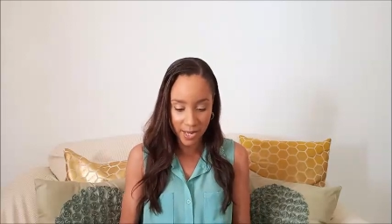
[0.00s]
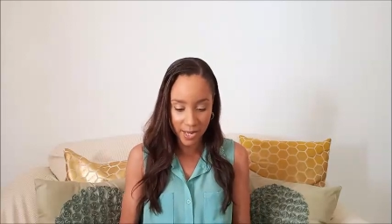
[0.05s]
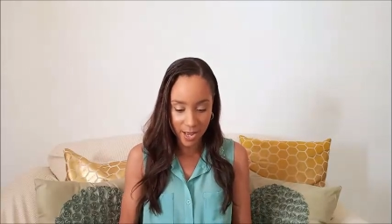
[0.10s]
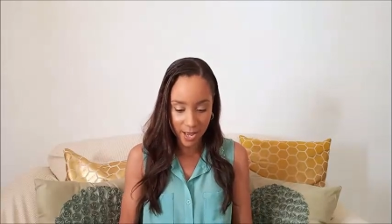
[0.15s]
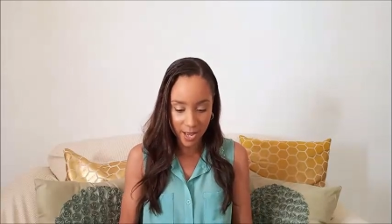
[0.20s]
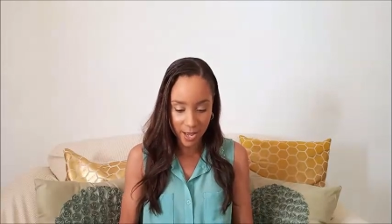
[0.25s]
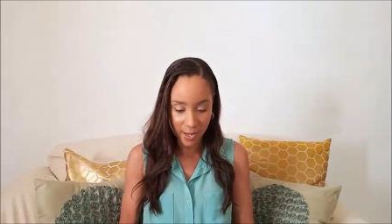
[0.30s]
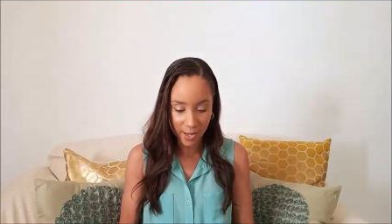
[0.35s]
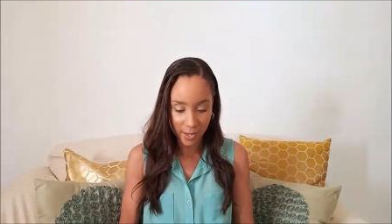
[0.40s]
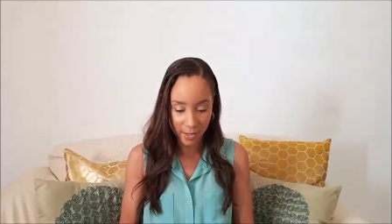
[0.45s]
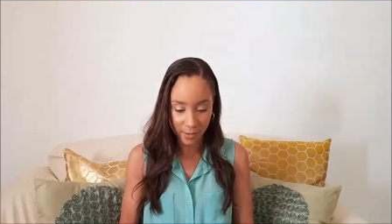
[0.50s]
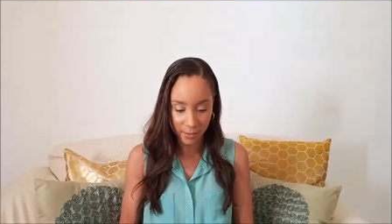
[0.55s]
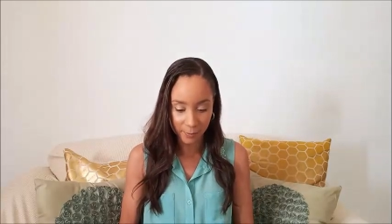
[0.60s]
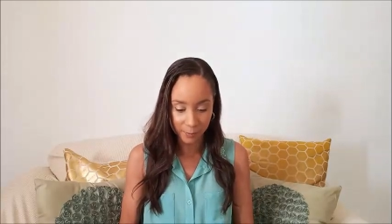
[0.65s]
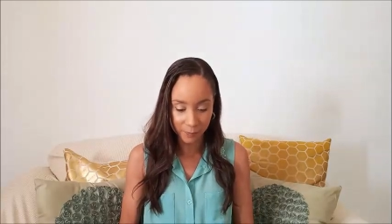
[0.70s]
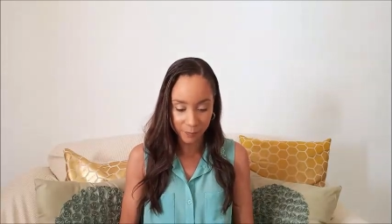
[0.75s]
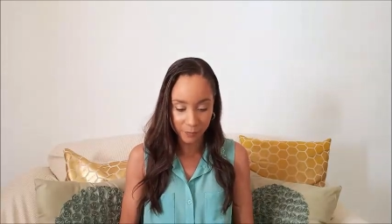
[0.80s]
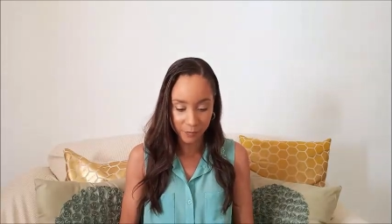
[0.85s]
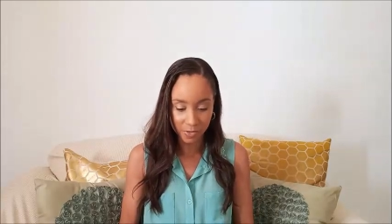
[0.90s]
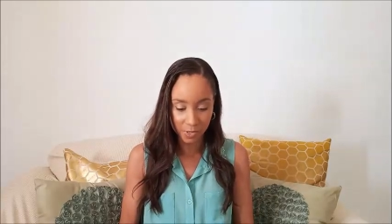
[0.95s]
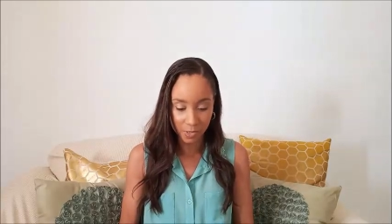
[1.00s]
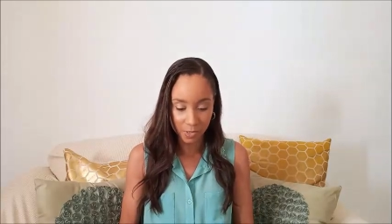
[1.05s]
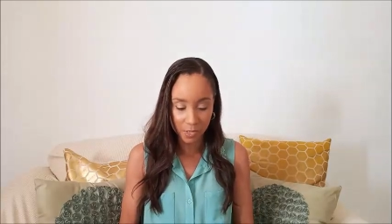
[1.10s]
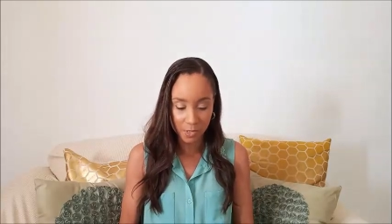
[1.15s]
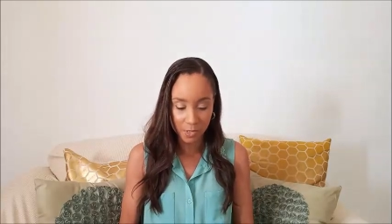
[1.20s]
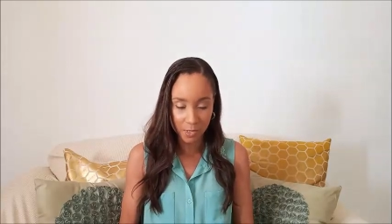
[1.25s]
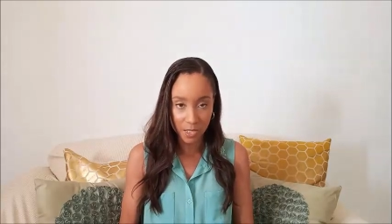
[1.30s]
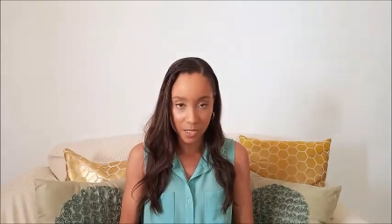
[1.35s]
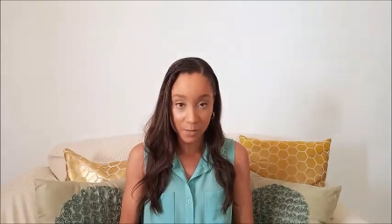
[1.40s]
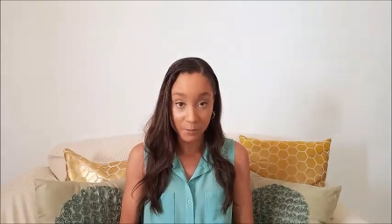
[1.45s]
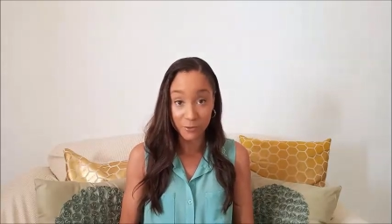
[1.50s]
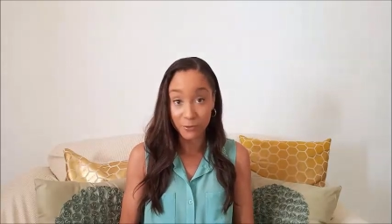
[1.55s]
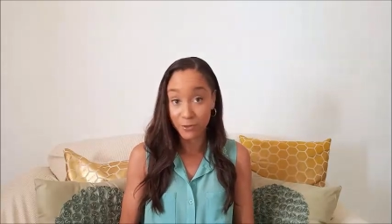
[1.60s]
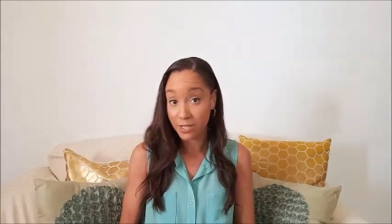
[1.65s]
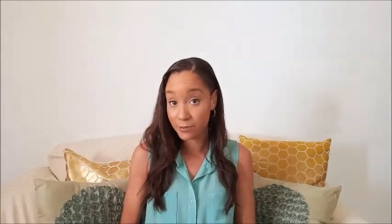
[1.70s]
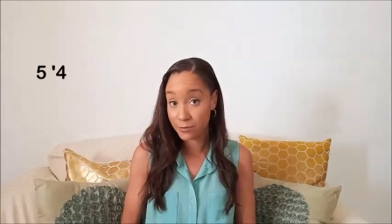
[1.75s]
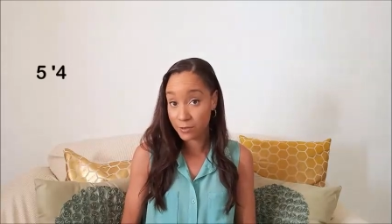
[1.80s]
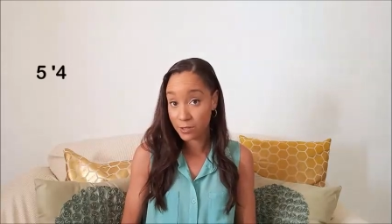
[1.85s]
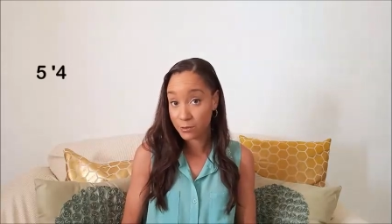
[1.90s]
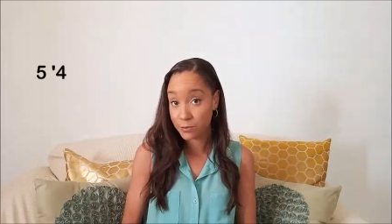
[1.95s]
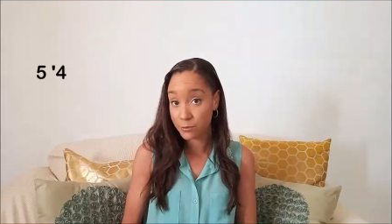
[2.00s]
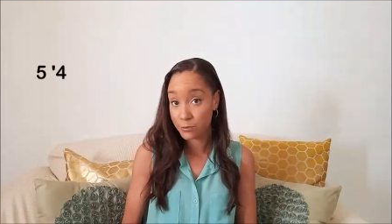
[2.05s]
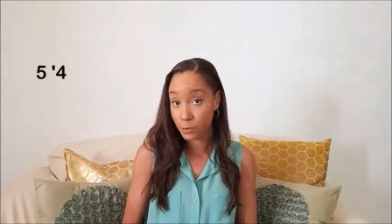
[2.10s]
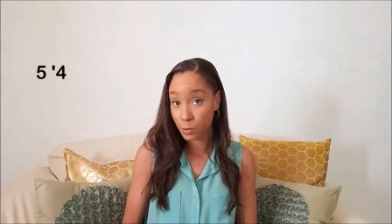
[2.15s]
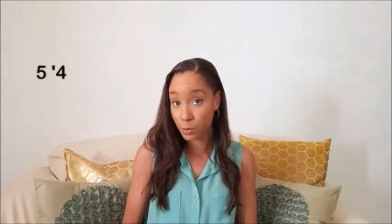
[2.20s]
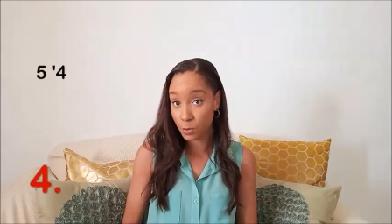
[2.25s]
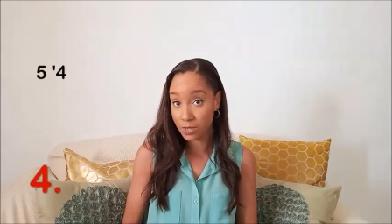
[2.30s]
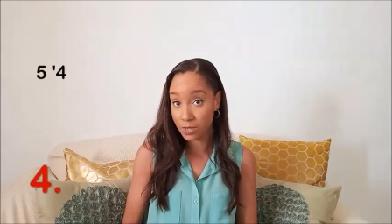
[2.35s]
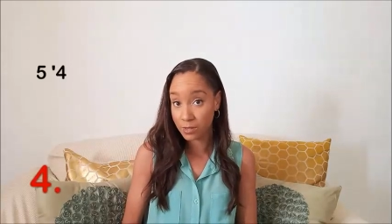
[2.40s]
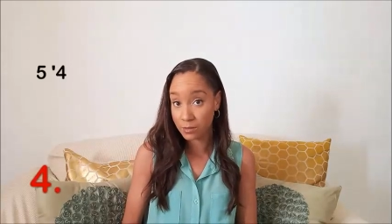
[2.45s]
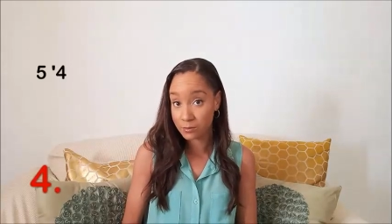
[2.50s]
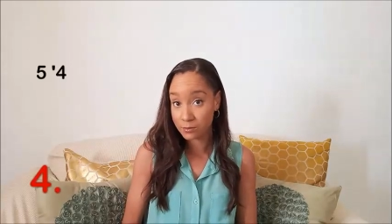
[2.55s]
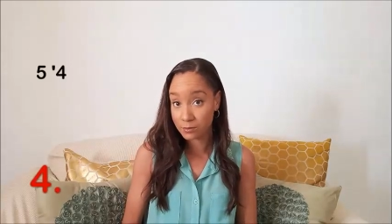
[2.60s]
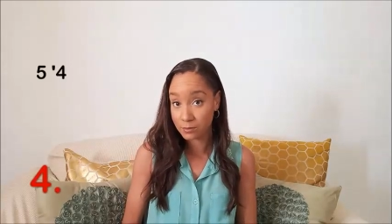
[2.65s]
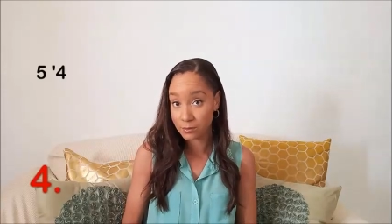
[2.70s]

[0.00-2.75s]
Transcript: Um, I'm five foot four,